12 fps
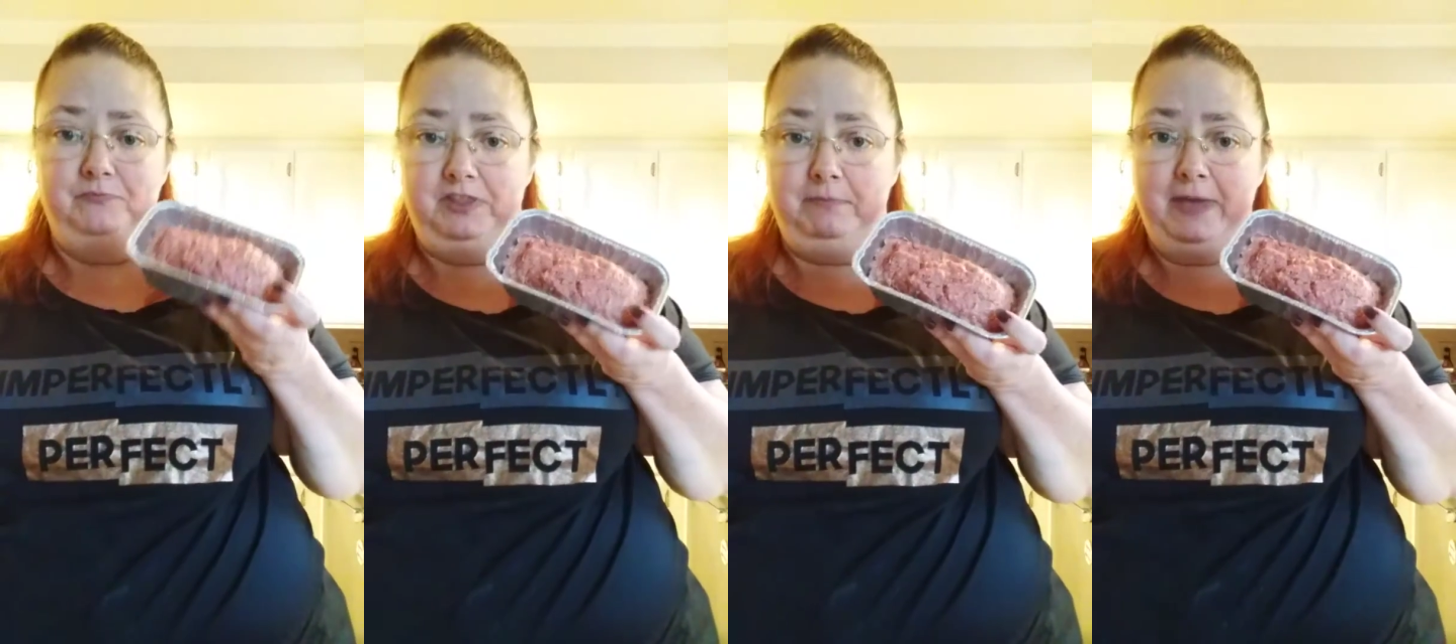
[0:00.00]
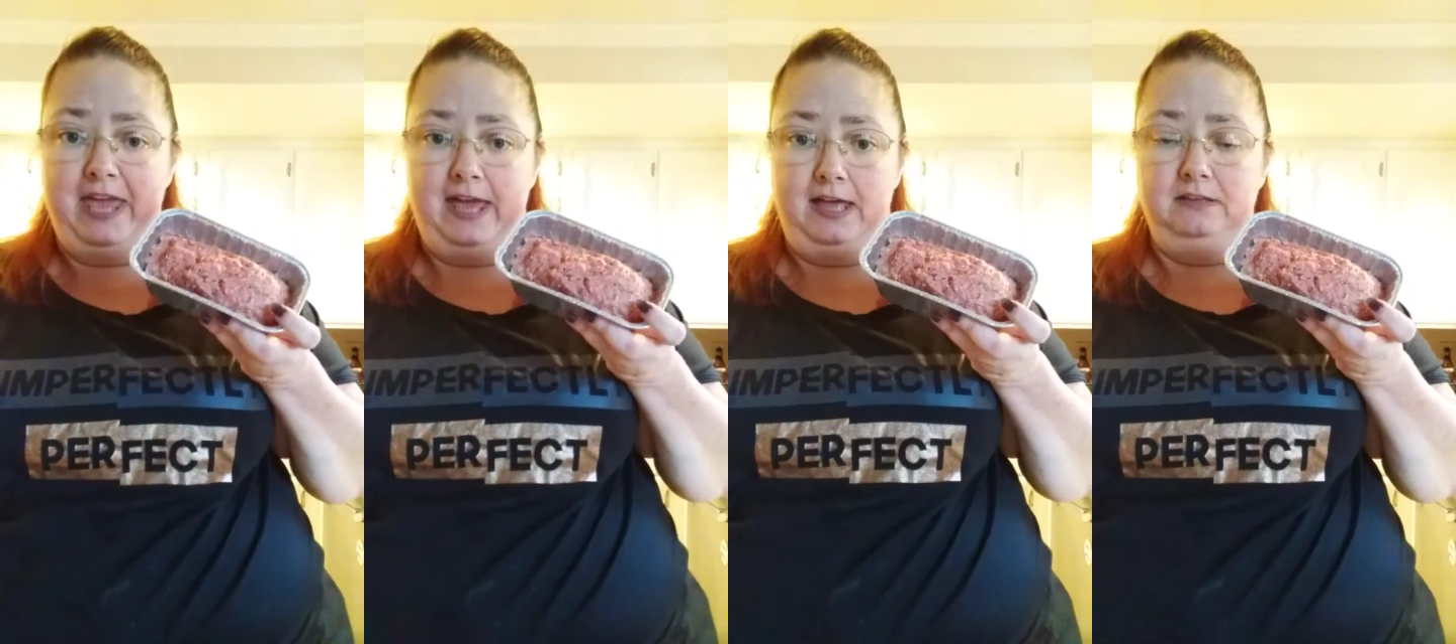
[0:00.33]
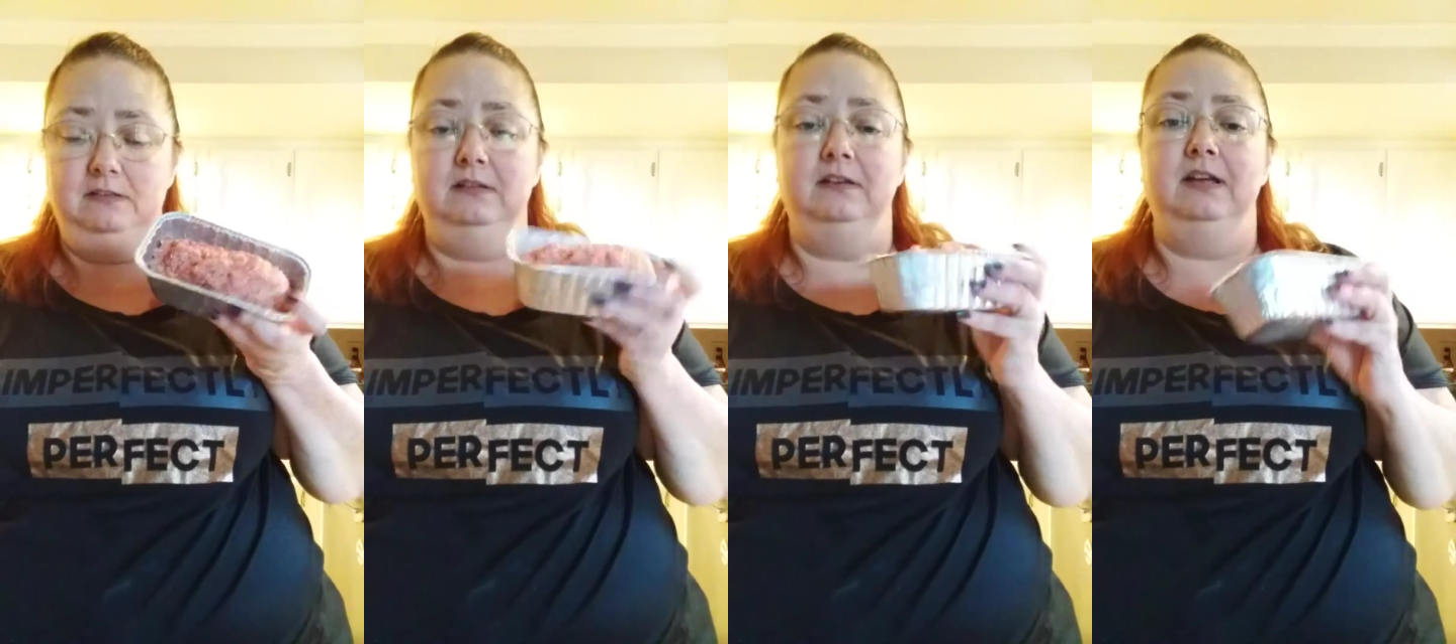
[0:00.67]
the
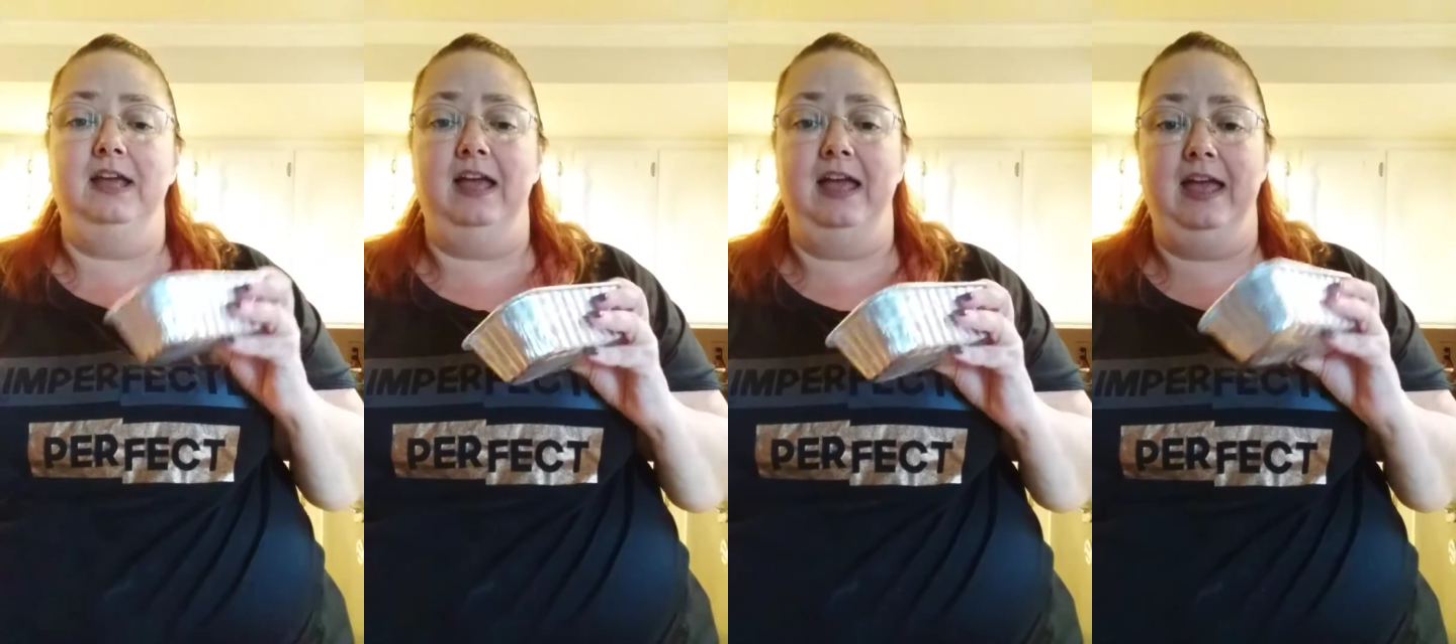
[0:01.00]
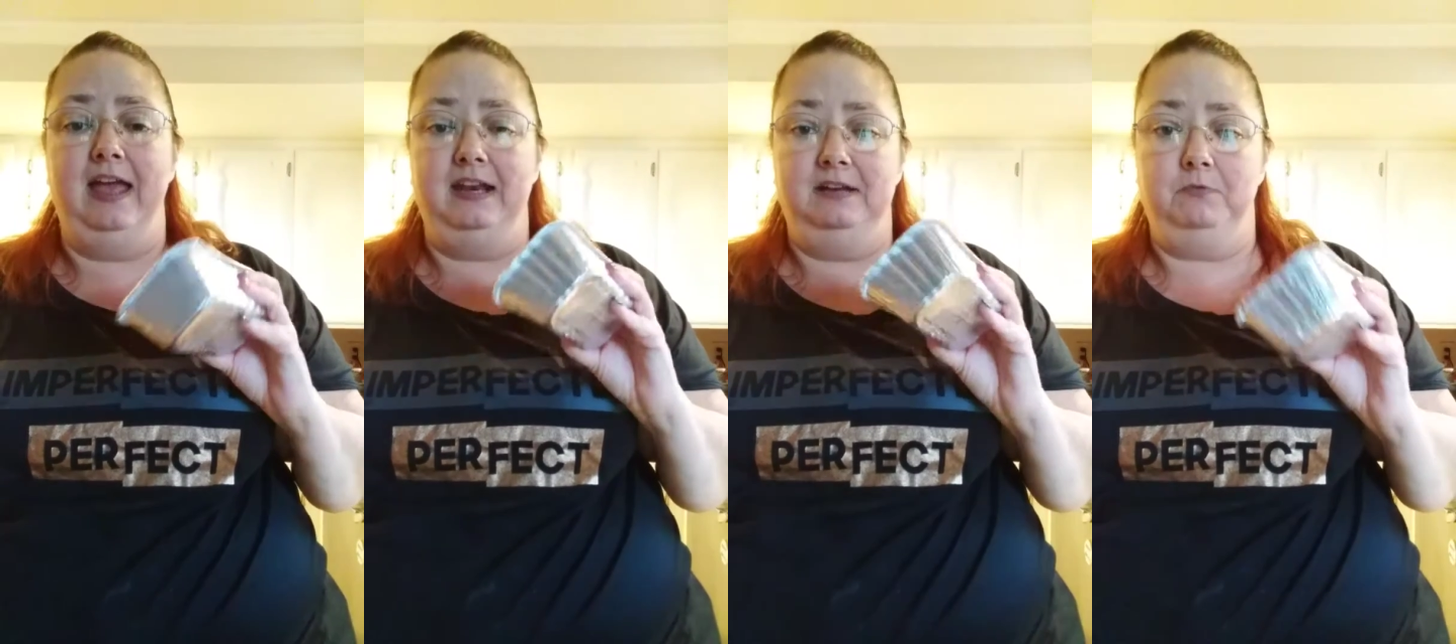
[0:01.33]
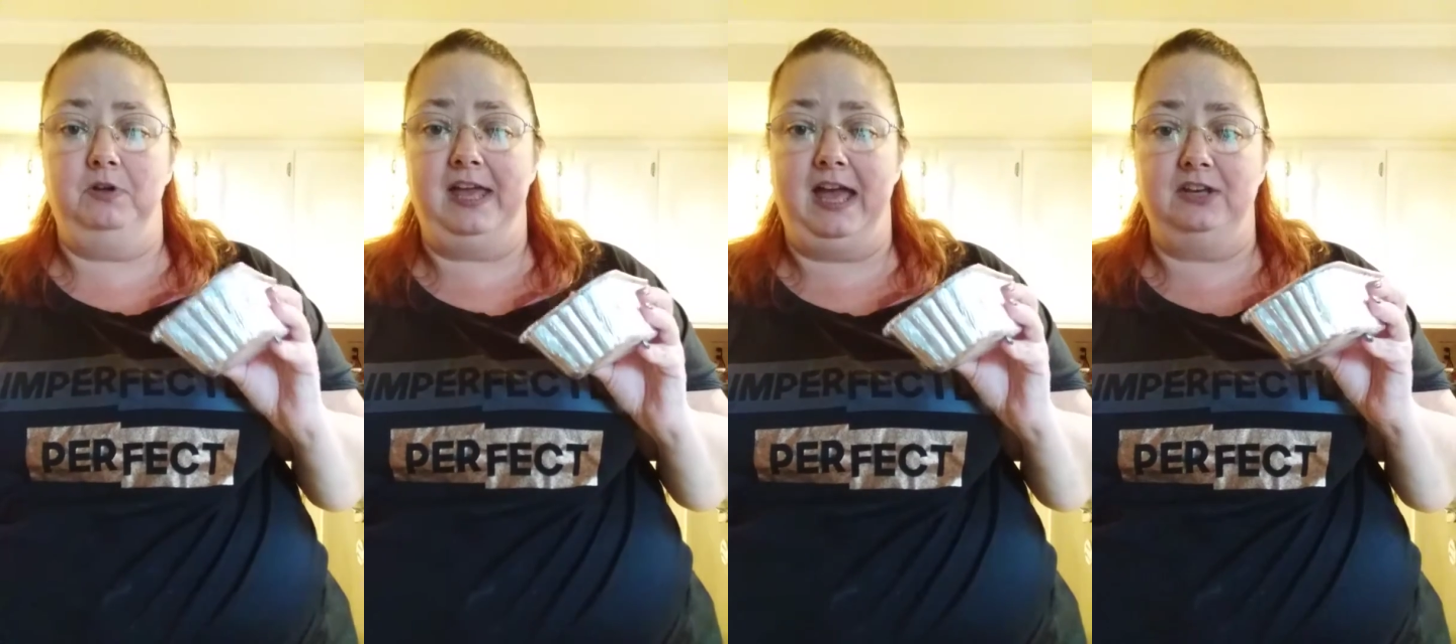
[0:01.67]
pan, and it
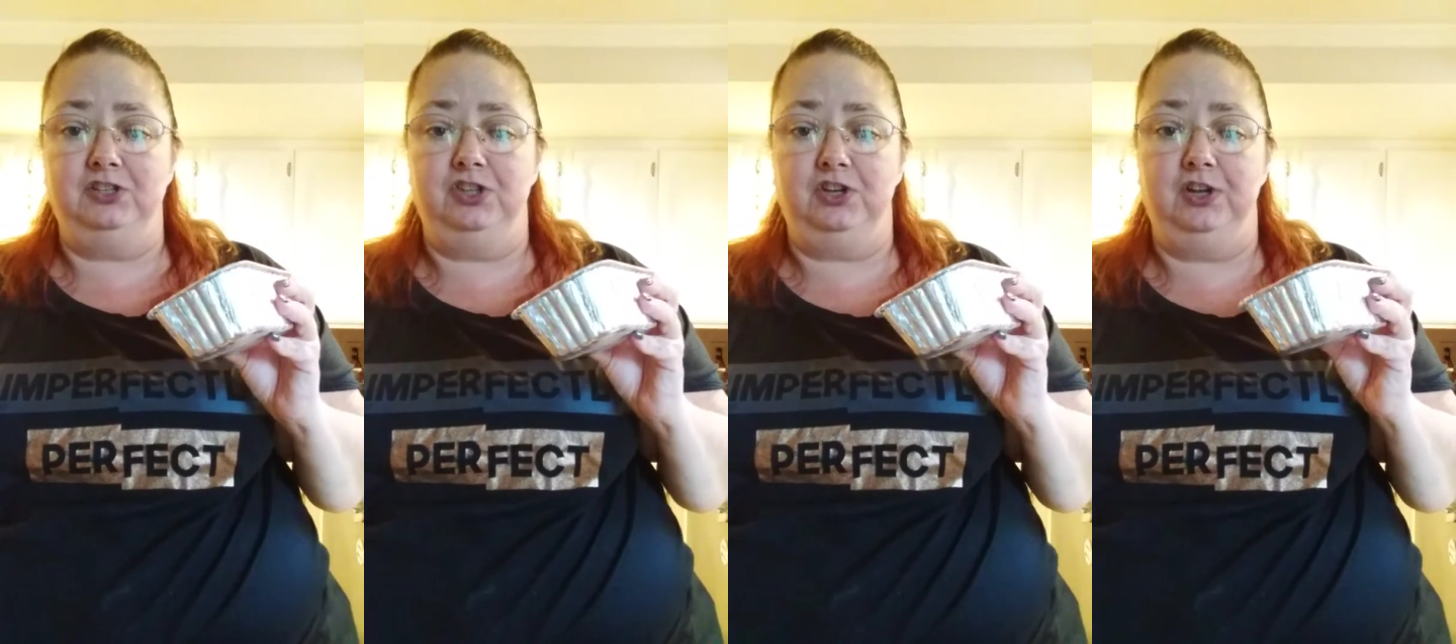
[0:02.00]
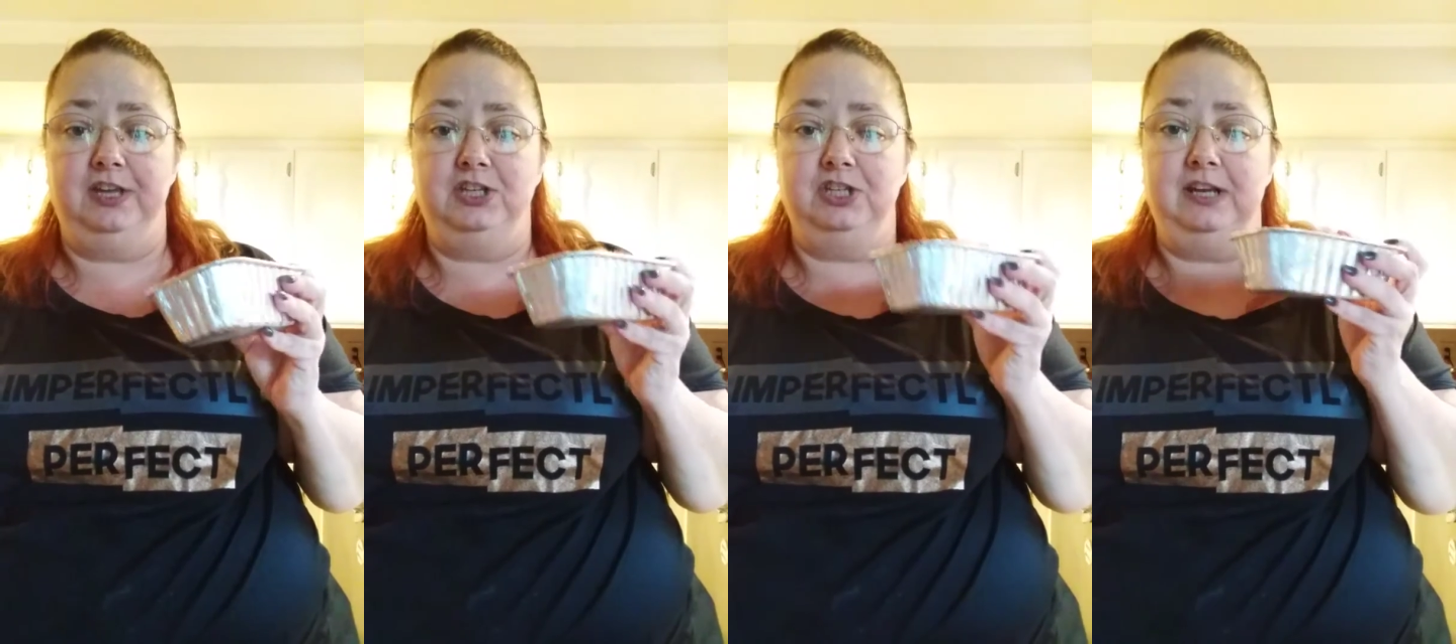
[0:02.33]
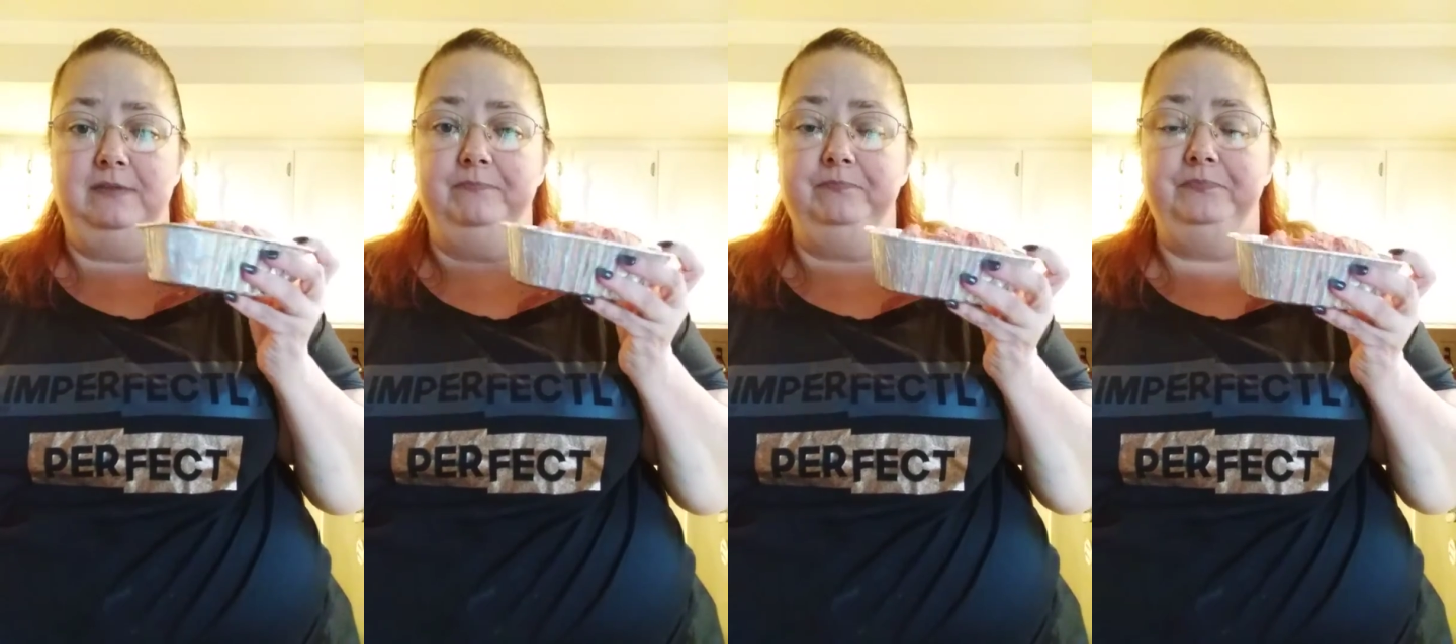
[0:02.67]
will catch the cookie sheet.